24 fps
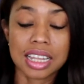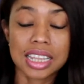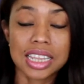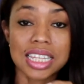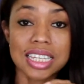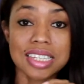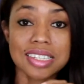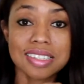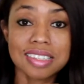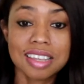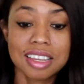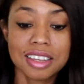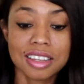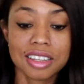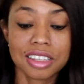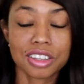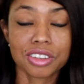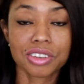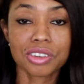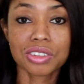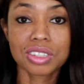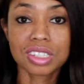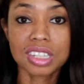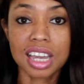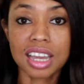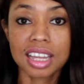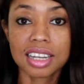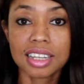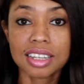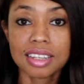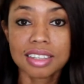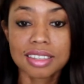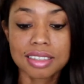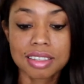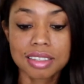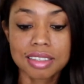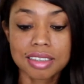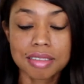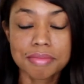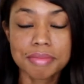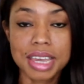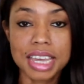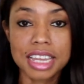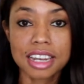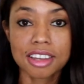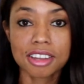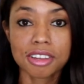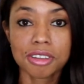This little tiny
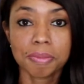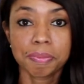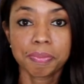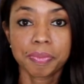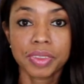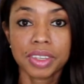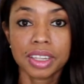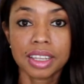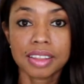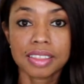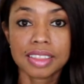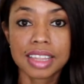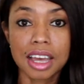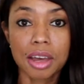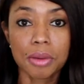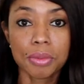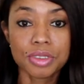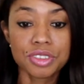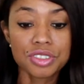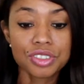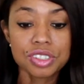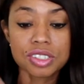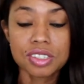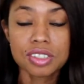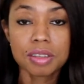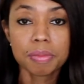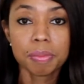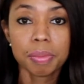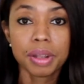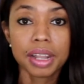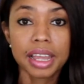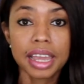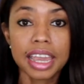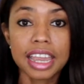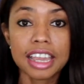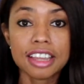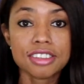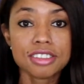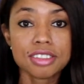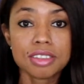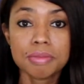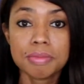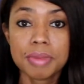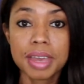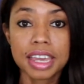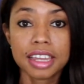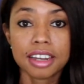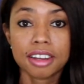tomato, that was just a plain
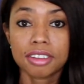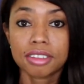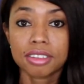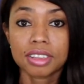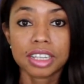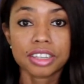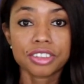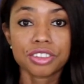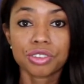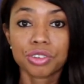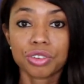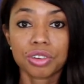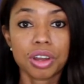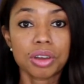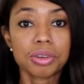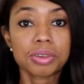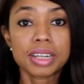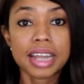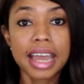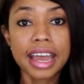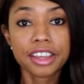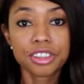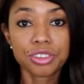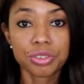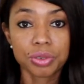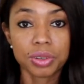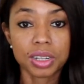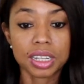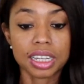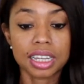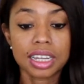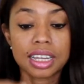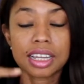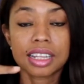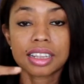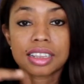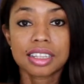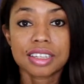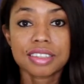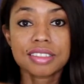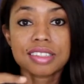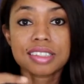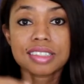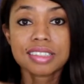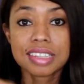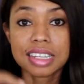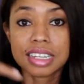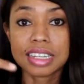tomato that's grown naturally.
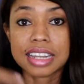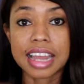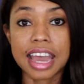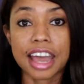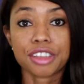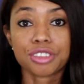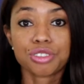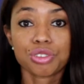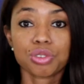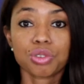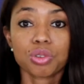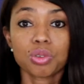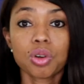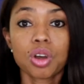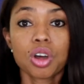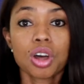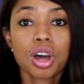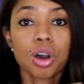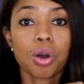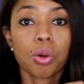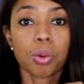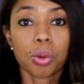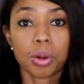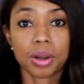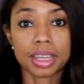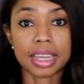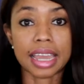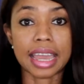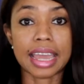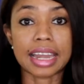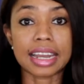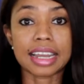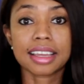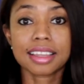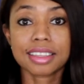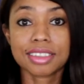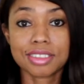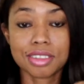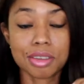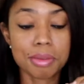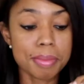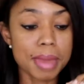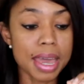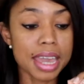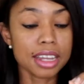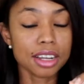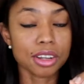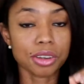This is a natural organic
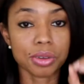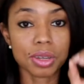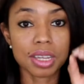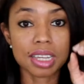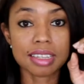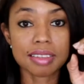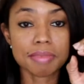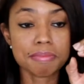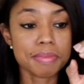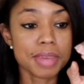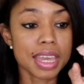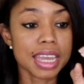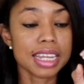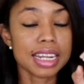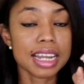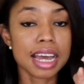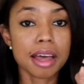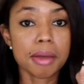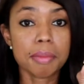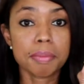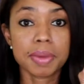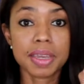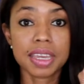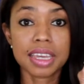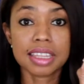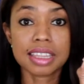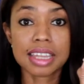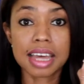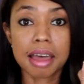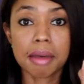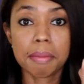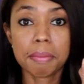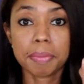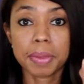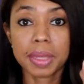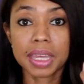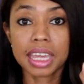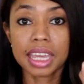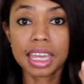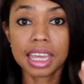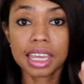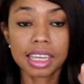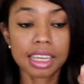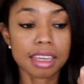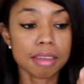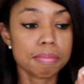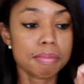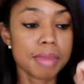tomato. It may not be that
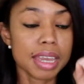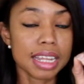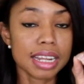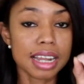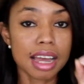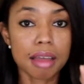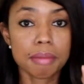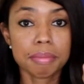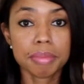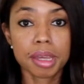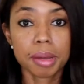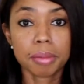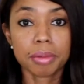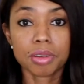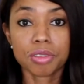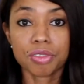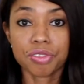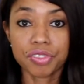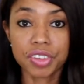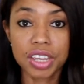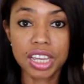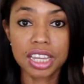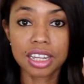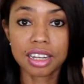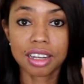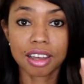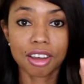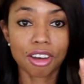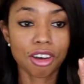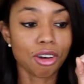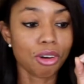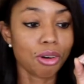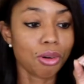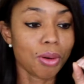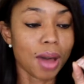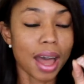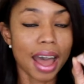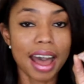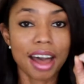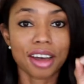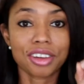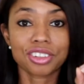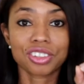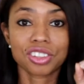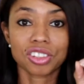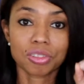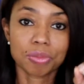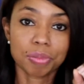big. It may not be able to feed a whole
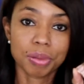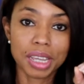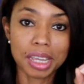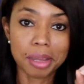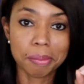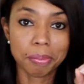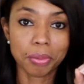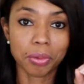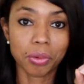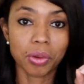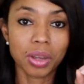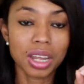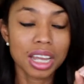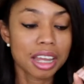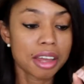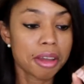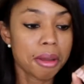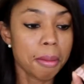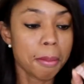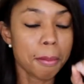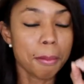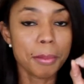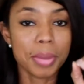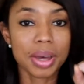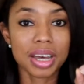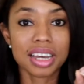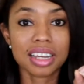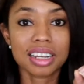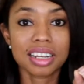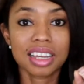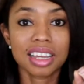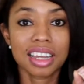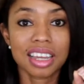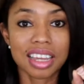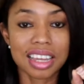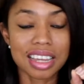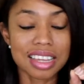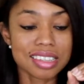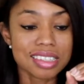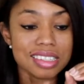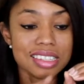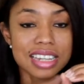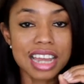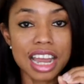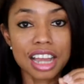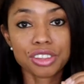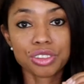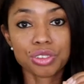house of people, but it's
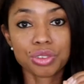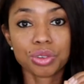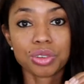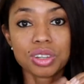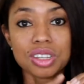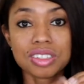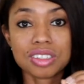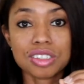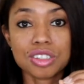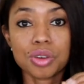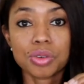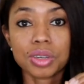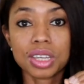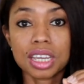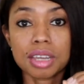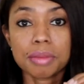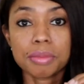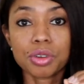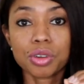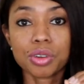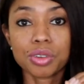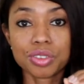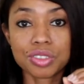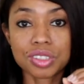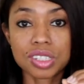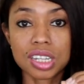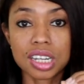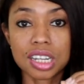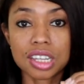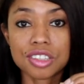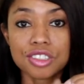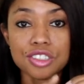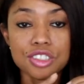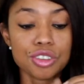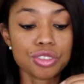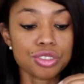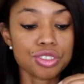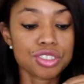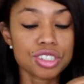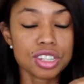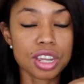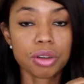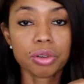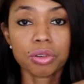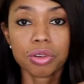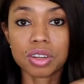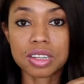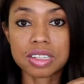natural. It's no chemicals in it. It's no
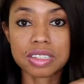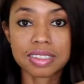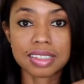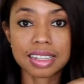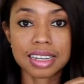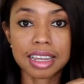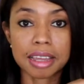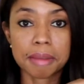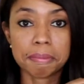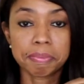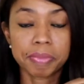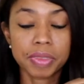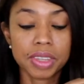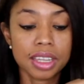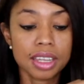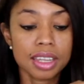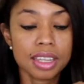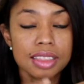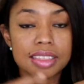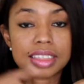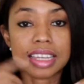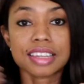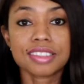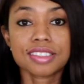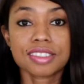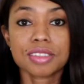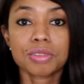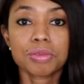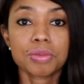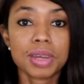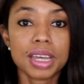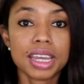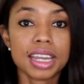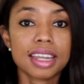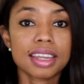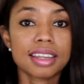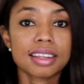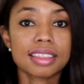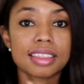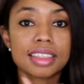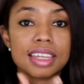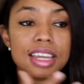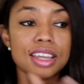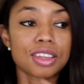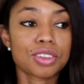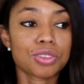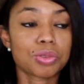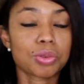steroids in it. That's the way
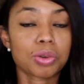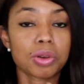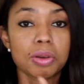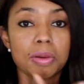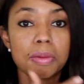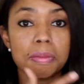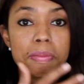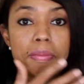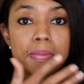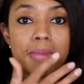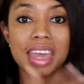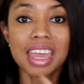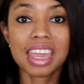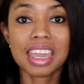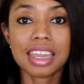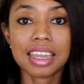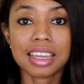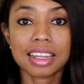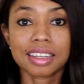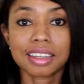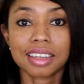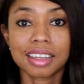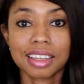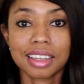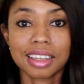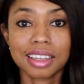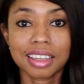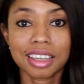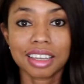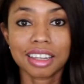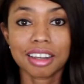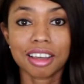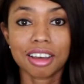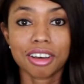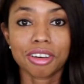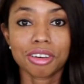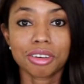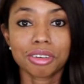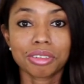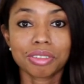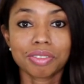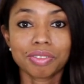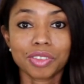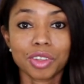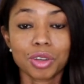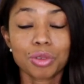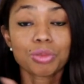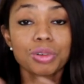things were made, you
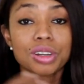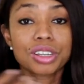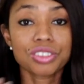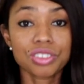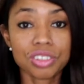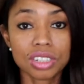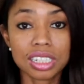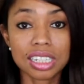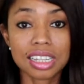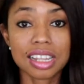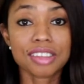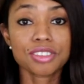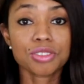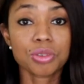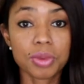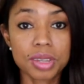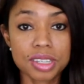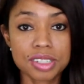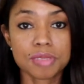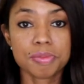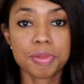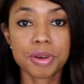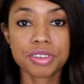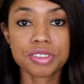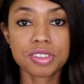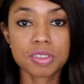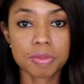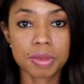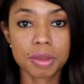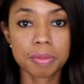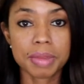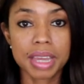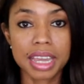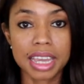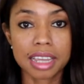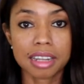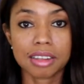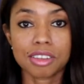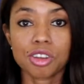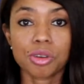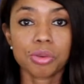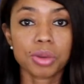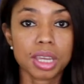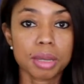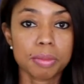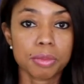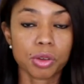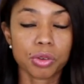know, originally. That's the way it's supposed to be made.
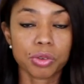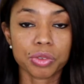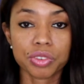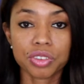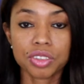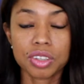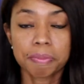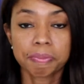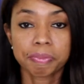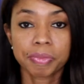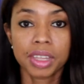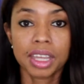No chemicals.